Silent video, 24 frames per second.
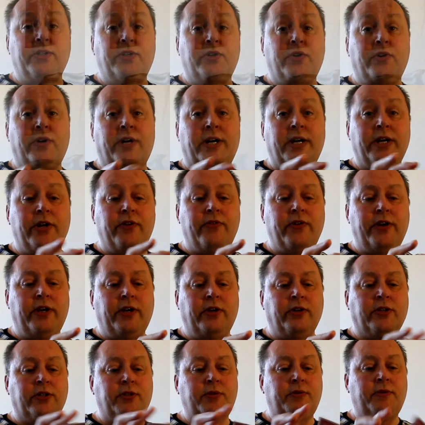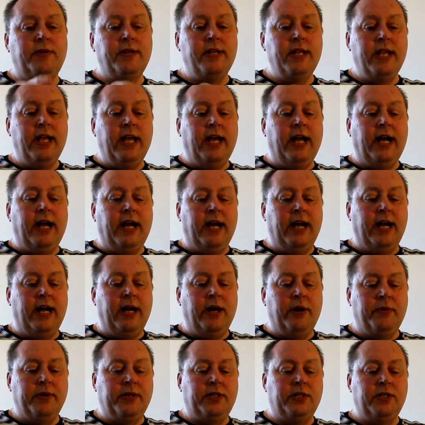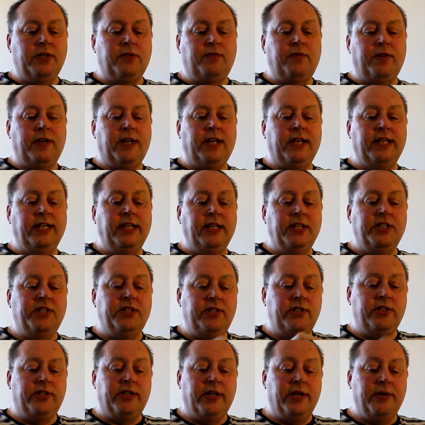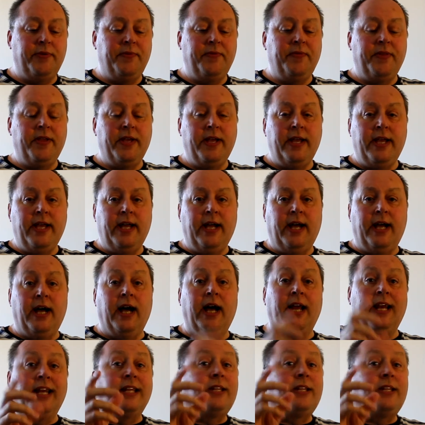the Trinary cut, which is fairly easy to do. A